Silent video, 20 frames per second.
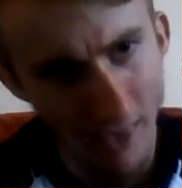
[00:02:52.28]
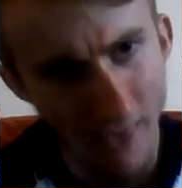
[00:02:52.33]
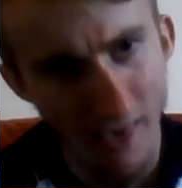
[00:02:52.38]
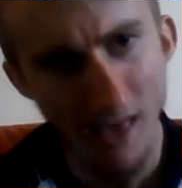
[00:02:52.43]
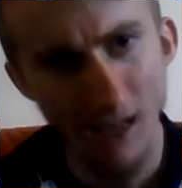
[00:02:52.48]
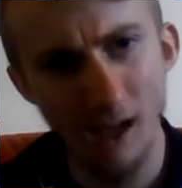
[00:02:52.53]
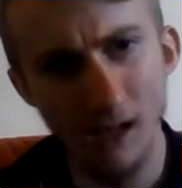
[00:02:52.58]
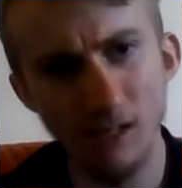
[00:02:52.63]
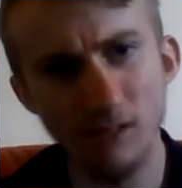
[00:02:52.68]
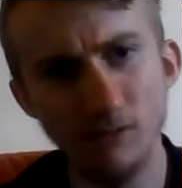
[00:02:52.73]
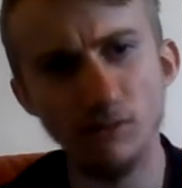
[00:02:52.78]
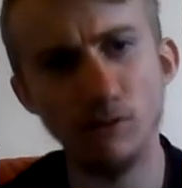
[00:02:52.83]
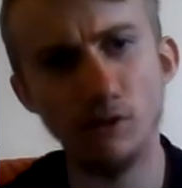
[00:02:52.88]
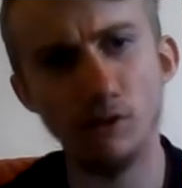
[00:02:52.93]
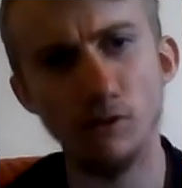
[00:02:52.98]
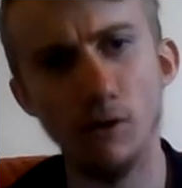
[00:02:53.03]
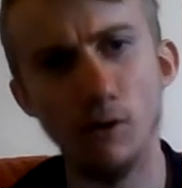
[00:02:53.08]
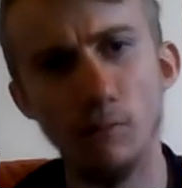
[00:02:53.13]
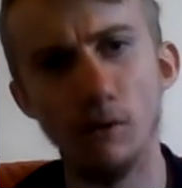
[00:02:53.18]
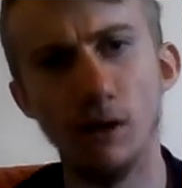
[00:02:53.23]
As a result,
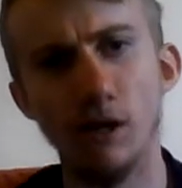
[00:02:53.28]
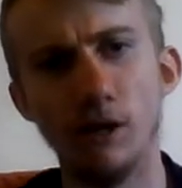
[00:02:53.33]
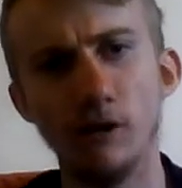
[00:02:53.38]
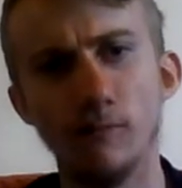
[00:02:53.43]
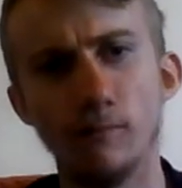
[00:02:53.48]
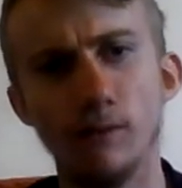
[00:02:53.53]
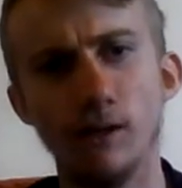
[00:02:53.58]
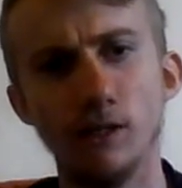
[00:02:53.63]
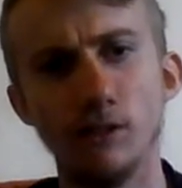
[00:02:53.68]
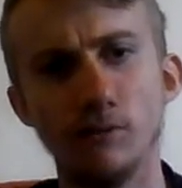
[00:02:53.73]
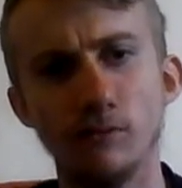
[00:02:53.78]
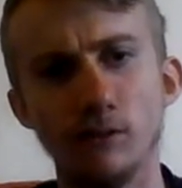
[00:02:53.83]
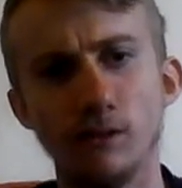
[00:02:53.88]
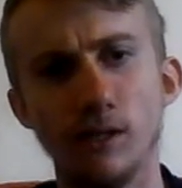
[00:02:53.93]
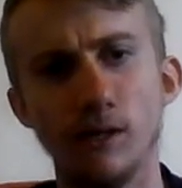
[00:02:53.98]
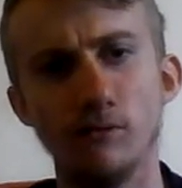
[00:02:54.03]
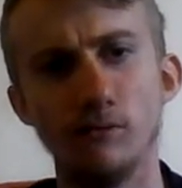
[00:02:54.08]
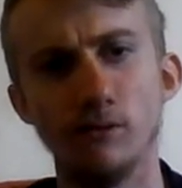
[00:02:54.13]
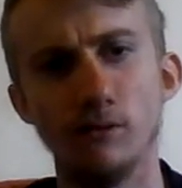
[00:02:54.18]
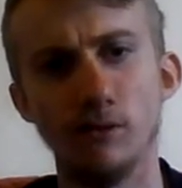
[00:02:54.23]
a playoff match was
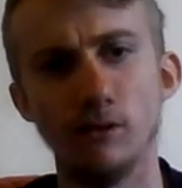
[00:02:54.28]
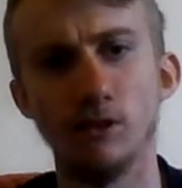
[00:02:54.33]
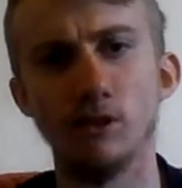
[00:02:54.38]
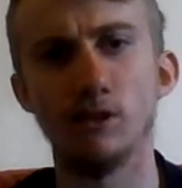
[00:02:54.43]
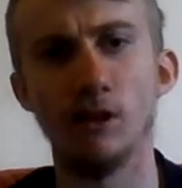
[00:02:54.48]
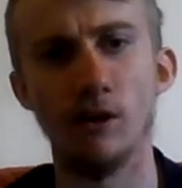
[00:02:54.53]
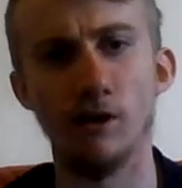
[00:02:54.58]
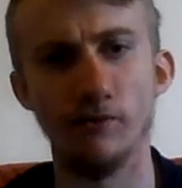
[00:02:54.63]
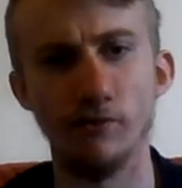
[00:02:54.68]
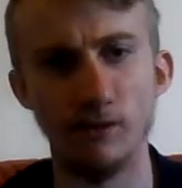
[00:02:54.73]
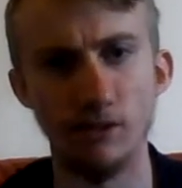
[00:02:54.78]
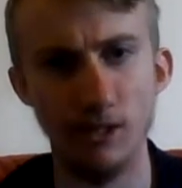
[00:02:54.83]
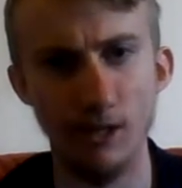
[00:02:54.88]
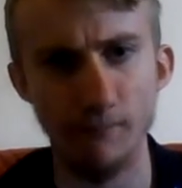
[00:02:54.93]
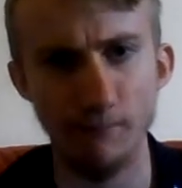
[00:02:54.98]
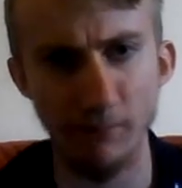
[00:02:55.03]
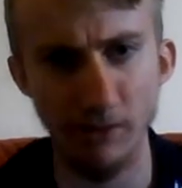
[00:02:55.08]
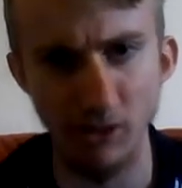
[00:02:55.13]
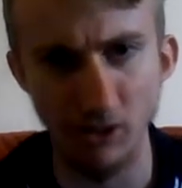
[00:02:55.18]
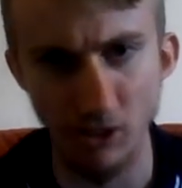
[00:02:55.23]
held to decide the
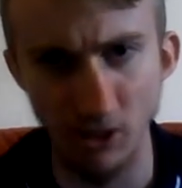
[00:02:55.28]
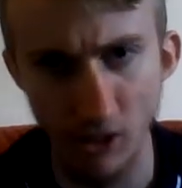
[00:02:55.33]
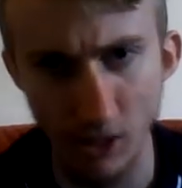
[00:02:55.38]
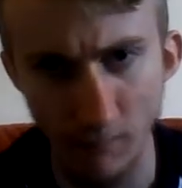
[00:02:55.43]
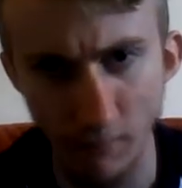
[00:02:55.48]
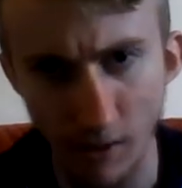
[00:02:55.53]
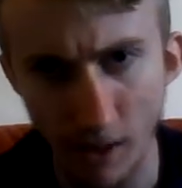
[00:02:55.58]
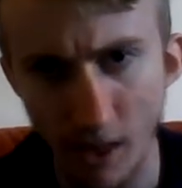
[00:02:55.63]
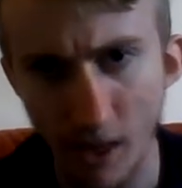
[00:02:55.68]
championship,